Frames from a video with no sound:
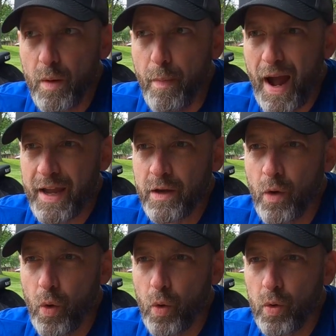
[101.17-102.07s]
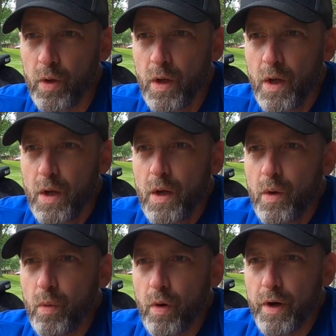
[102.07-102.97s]
My goal
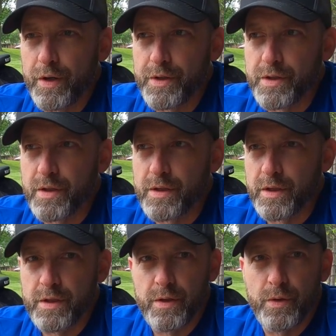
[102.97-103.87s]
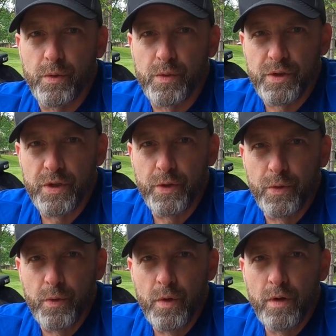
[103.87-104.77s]
was to do
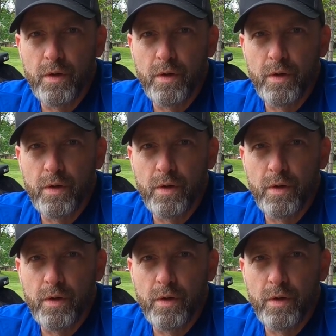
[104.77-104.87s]
2